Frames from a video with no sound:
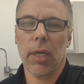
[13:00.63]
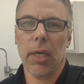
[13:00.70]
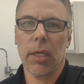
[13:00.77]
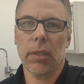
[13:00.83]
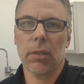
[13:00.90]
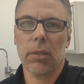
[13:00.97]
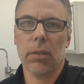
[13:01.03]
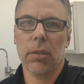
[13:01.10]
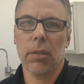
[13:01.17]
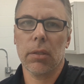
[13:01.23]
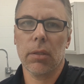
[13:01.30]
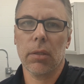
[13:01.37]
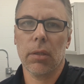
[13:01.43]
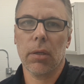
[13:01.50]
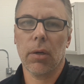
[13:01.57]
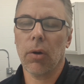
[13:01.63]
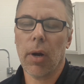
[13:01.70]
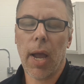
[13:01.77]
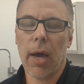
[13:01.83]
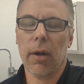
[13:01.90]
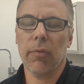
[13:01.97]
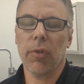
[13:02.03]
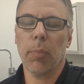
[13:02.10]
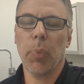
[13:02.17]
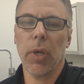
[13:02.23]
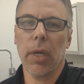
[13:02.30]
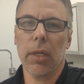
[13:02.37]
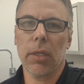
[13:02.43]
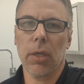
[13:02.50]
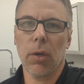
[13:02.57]
lanes, or out of the
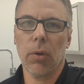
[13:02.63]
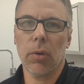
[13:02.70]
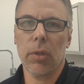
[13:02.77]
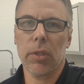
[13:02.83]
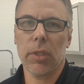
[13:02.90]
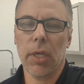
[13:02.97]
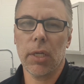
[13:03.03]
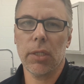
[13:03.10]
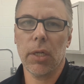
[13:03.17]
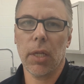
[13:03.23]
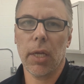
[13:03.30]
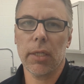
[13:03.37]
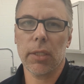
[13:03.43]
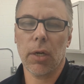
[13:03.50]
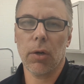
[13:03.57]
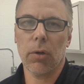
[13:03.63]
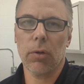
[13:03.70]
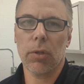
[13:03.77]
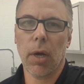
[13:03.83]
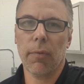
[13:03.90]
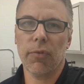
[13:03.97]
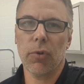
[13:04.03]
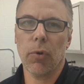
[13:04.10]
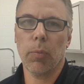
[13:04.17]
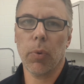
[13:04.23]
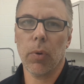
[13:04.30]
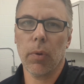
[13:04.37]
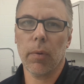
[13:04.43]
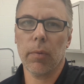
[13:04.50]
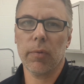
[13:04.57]
pit to go to the staging lanes, I heard Top
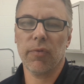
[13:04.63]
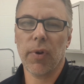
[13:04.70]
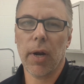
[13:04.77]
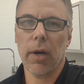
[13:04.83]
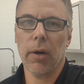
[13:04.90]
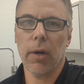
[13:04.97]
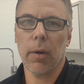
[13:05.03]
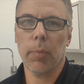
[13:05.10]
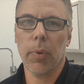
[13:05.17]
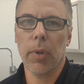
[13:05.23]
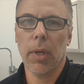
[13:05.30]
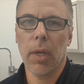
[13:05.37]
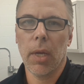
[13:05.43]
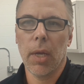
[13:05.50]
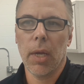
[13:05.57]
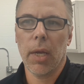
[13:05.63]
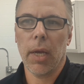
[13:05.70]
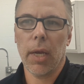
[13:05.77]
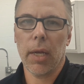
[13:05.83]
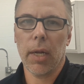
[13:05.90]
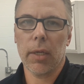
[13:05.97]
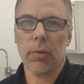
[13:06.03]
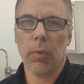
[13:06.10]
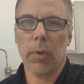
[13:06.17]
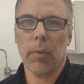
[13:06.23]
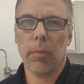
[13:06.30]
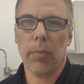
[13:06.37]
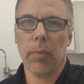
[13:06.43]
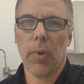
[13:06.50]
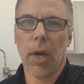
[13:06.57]
Fuel fire up, and as
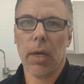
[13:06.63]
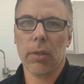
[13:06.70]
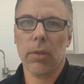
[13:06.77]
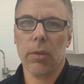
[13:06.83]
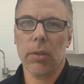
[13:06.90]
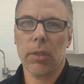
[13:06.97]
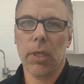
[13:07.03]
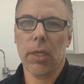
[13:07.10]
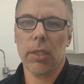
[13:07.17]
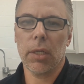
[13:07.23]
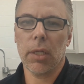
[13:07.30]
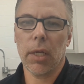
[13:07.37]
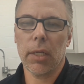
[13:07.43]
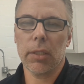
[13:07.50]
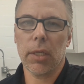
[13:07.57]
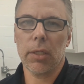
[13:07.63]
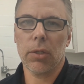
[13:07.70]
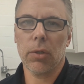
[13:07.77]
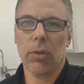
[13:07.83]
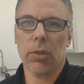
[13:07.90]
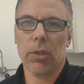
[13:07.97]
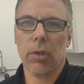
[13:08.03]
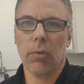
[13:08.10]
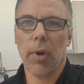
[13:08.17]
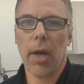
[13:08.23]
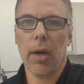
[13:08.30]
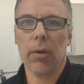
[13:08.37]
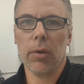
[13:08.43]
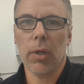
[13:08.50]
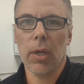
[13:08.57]
we got to the staging lanes, they turned us
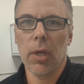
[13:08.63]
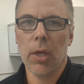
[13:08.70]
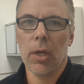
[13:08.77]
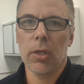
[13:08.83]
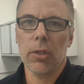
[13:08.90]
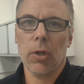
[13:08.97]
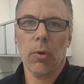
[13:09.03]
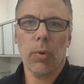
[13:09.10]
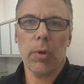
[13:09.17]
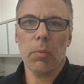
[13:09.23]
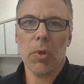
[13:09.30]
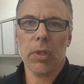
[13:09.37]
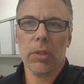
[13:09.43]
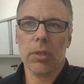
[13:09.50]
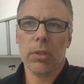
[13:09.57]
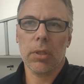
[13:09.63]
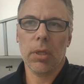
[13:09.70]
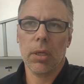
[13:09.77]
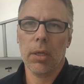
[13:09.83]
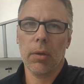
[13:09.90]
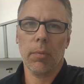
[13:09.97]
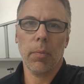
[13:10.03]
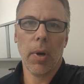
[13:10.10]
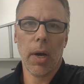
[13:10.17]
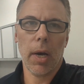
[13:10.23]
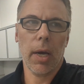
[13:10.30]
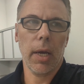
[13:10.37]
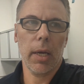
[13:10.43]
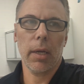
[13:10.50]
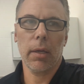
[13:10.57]
around. So we missed
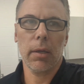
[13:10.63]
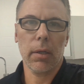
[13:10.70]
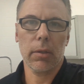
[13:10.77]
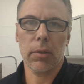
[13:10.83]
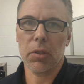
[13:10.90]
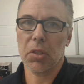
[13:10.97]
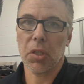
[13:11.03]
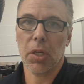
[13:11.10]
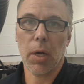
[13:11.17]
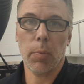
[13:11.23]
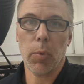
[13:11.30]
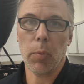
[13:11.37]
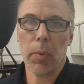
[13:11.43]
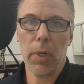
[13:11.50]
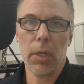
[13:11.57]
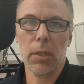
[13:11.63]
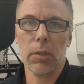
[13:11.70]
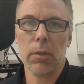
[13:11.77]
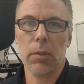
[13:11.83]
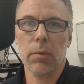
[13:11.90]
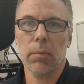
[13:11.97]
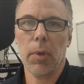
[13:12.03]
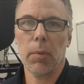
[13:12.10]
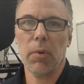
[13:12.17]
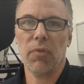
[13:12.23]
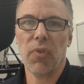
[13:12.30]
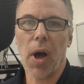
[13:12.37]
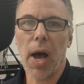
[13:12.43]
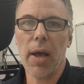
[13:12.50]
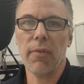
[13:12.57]
by just a couple minutes, maybe
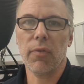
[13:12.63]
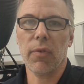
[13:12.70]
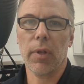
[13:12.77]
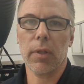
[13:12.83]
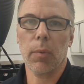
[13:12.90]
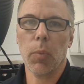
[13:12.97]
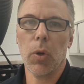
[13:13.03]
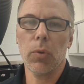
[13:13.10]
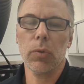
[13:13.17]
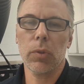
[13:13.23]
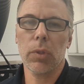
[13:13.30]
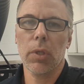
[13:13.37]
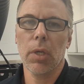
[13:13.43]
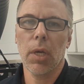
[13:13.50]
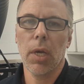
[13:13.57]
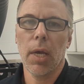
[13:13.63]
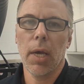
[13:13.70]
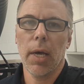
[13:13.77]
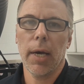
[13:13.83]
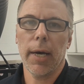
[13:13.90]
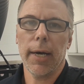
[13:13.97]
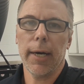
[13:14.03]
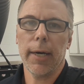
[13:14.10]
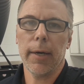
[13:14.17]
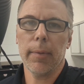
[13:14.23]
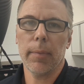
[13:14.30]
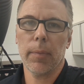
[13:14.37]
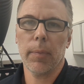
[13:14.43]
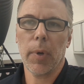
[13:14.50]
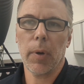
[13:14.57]
5 at the most,
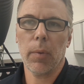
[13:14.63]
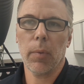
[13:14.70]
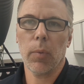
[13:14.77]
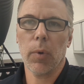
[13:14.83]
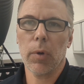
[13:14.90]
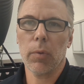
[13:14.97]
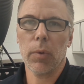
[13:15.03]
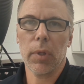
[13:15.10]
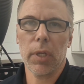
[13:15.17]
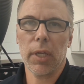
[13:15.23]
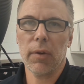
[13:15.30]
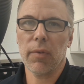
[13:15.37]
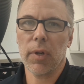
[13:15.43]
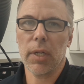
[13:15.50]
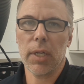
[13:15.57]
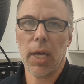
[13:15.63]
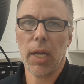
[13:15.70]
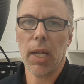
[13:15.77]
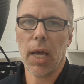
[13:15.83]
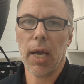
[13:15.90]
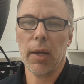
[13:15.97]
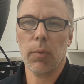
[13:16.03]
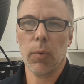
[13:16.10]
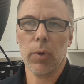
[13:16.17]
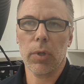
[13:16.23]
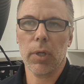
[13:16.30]
but weren't really given a deadline,